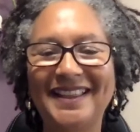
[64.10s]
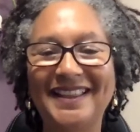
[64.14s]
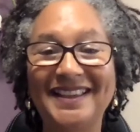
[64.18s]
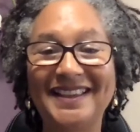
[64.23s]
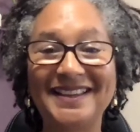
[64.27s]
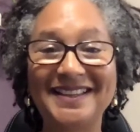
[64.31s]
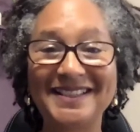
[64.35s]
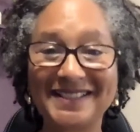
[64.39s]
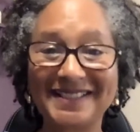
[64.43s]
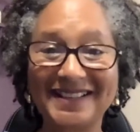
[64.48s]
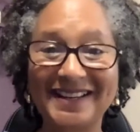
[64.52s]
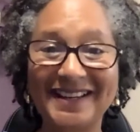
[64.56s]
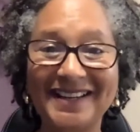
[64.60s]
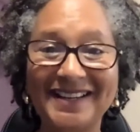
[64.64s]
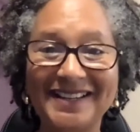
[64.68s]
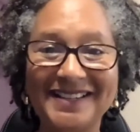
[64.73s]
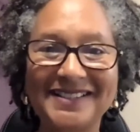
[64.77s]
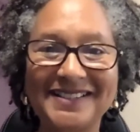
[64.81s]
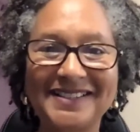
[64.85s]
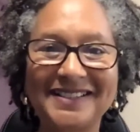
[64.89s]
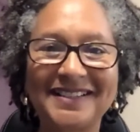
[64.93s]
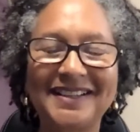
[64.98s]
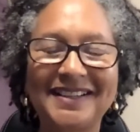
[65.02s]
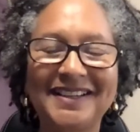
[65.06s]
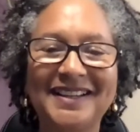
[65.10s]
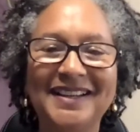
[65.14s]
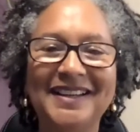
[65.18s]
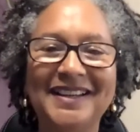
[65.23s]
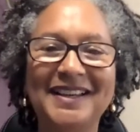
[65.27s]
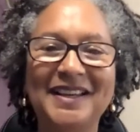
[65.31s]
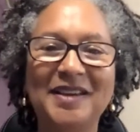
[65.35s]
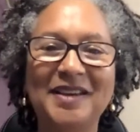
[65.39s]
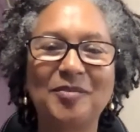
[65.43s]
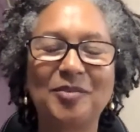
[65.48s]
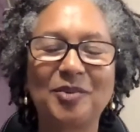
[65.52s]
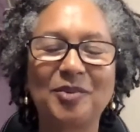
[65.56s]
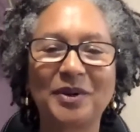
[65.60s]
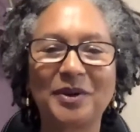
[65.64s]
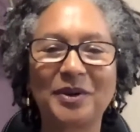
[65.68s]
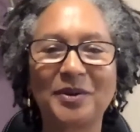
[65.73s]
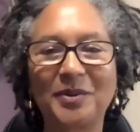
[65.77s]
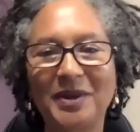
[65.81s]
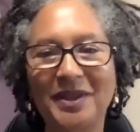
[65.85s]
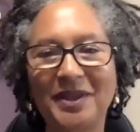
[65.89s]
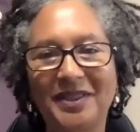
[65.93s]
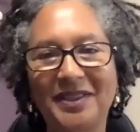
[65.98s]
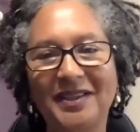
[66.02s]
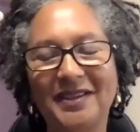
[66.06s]
these days can bring
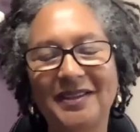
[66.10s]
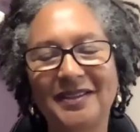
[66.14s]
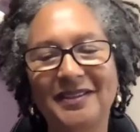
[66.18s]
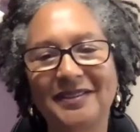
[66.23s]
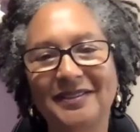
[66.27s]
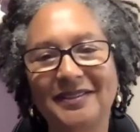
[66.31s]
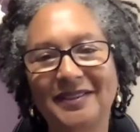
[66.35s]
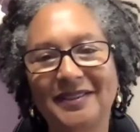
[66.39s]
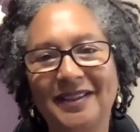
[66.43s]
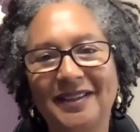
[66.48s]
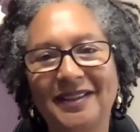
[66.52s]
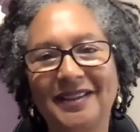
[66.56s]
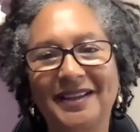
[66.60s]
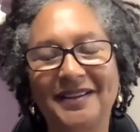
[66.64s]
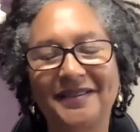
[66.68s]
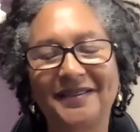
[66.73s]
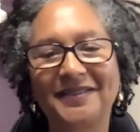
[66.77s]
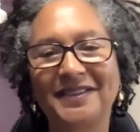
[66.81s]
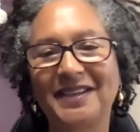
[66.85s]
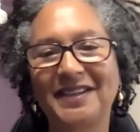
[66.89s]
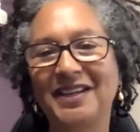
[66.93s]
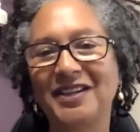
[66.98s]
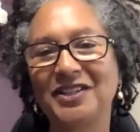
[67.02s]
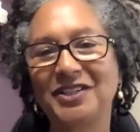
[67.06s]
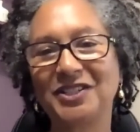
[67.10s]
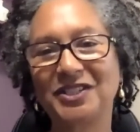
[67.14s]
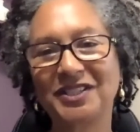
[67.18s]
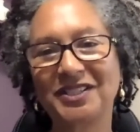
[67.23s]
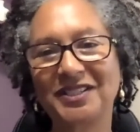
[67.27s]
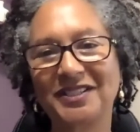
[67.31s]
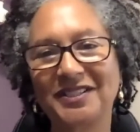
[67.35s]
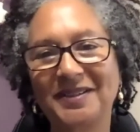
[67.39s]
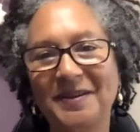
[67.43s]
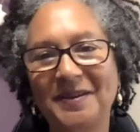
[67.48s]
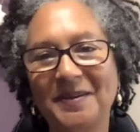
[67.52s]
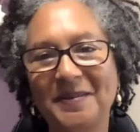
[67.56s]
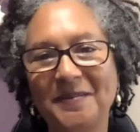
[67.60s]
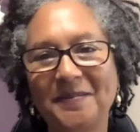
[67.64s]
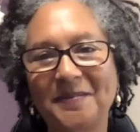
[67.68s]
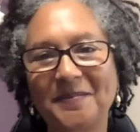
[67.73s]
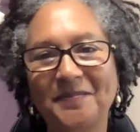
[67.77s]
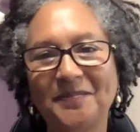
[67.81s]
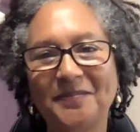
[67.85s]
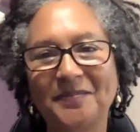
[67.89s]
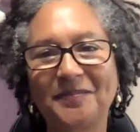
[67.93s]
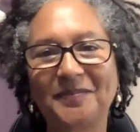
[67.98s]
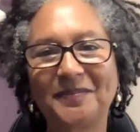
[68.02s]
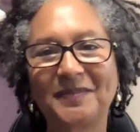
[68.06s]
with it a lot of tension,
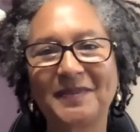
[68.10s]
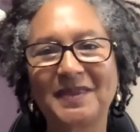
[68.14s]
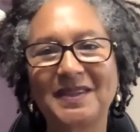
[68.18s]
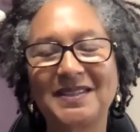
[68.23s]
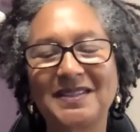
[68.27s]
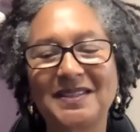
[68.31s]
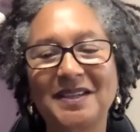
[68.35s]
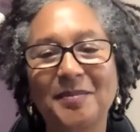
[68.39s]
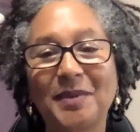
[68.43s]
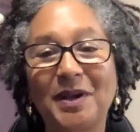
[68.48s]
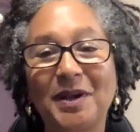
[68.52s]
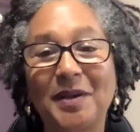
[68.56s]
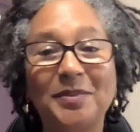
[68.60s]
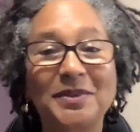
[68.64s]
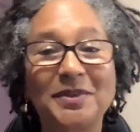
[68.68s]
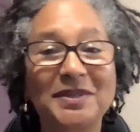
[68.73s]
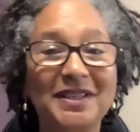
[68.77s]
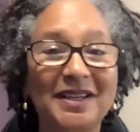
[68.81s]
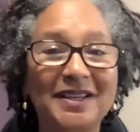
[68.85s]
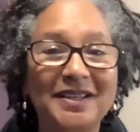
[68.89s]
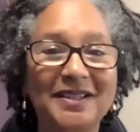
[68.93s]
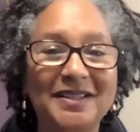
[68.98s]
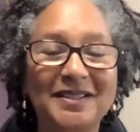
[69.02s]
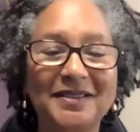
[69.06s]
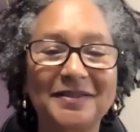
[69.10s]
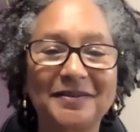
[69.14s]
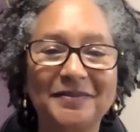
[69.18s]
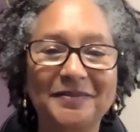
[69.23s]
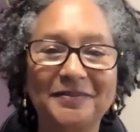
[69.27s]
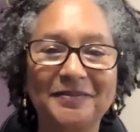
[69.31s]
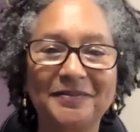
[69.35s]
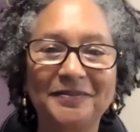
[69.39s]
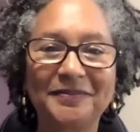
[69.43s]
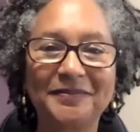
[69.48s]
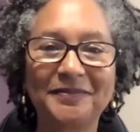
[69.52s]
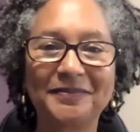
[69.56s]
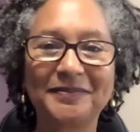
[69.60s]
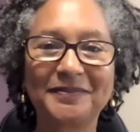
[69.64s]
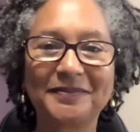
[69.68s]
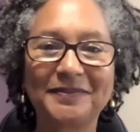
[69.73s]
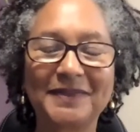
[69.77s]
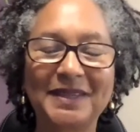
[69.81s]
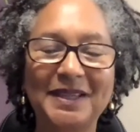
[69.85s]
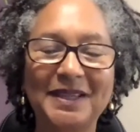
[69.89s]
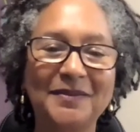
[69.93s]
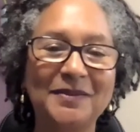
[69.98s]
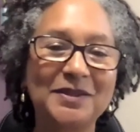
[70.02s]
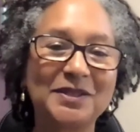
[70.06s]
some upset,
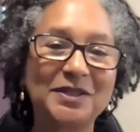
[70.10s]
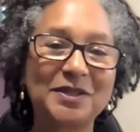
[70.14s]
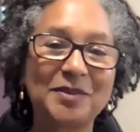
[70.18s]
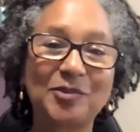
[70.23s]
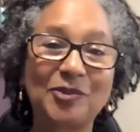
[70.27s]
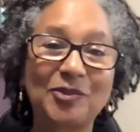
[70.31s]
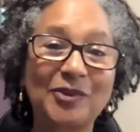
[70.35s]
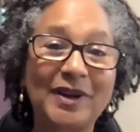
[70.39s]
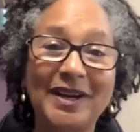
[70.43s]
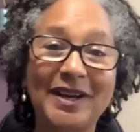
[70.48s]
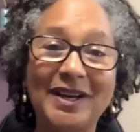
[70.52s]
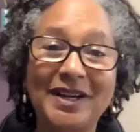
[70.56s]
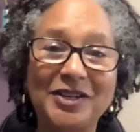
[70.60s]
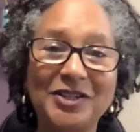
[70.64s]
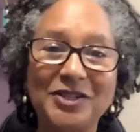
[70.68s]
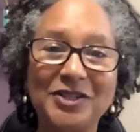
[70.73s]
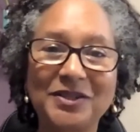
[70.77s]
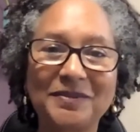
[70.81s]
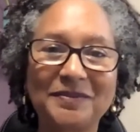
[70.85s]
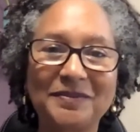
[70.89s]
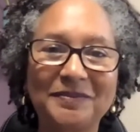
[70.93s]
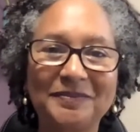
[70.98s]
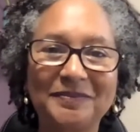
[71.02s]
even some rage,